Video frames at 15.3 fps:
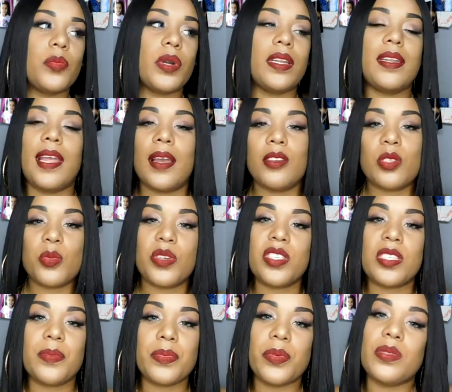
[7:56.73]
one day I just
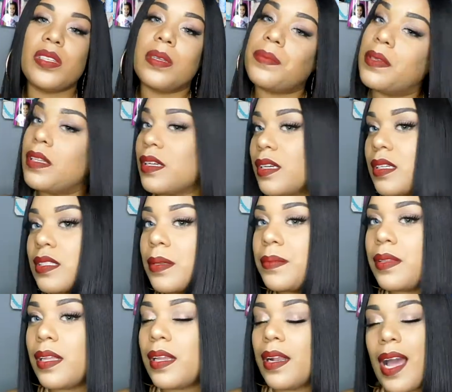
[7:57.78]
want to spruce up a look or
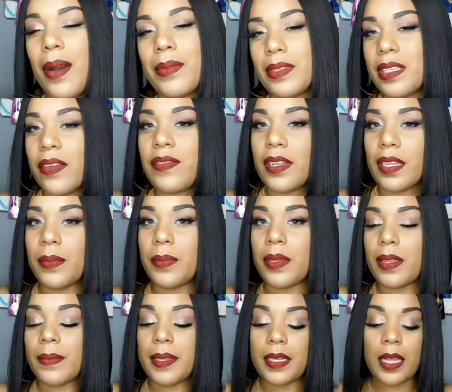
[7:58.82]
something, I would definitely
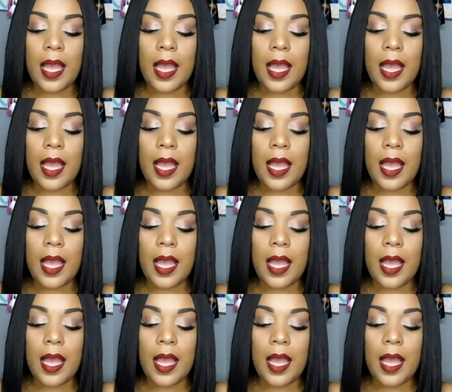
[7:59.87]
put them